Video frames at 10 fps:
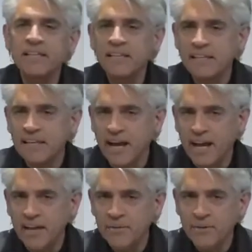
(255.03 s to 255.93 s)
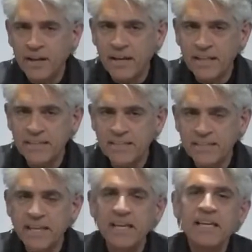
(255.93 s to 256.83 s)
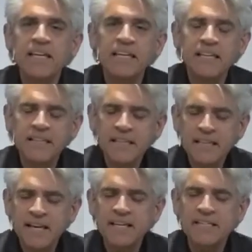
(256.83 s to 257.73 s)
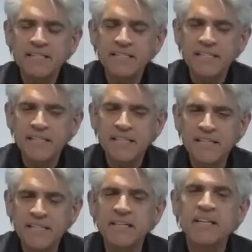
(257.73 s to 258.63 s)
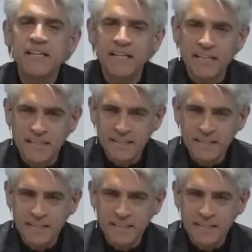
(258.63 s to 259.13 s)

in thee I rise, in thy sea,